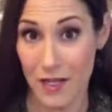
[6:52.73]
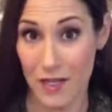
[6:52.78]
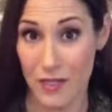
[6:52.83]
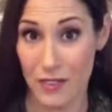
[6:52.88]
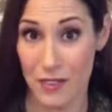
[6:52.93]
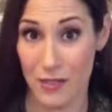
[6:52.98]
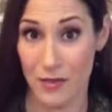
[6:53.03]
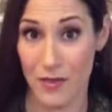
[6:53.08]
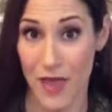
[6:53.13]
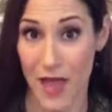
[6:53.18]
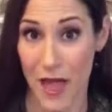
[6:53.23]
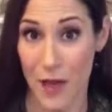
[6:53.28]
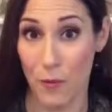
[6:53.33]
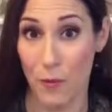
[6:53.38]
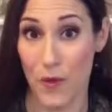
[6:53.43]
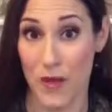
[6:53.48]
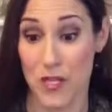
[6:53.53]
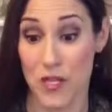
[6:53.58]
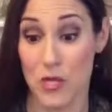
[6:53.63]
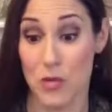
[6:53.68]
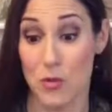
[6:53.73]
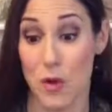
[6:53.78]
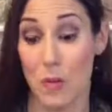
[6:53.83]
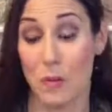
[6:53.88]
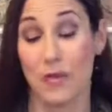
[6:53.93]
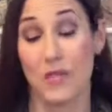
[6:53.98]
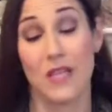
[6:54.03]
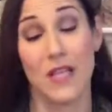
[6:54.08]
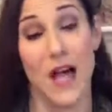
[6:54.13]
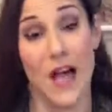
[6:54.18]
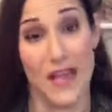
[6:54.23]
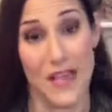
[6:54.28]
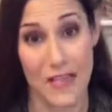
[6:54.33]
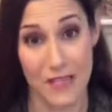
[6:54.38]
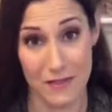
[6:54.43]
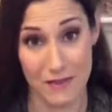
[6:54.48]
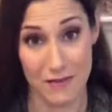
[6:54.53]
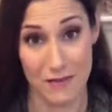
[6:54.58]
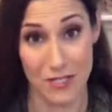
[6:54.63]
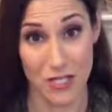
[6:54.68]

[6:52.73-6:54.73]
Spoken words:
so that when you apply it